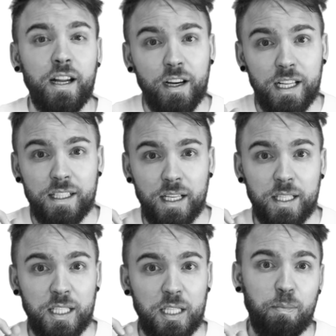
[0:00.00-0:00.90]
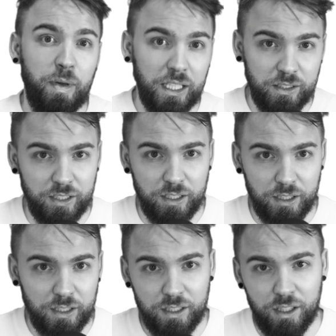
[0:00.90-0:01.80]
there is a
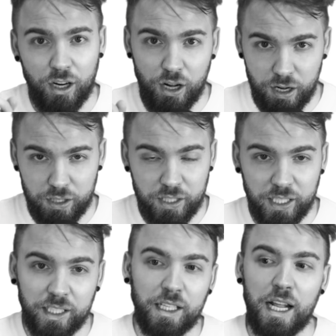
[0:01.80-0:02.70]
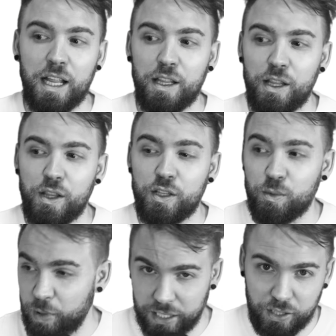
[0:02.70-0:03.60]
specter haunting the
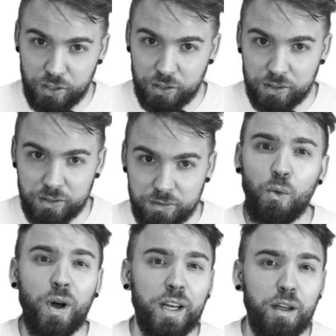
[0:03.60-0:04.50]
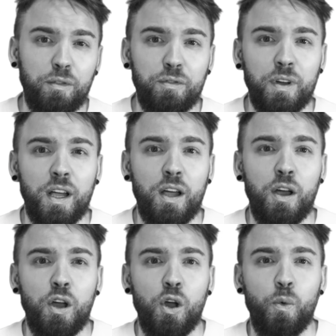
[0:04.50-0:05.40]
spectacle. What if
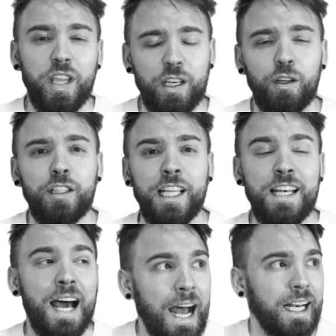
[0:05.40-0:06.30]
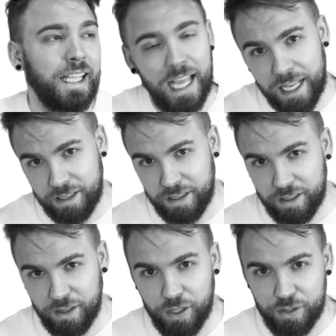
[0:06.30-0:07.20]
we could only not get
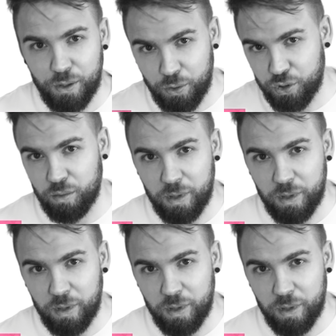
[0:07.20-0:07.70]
the social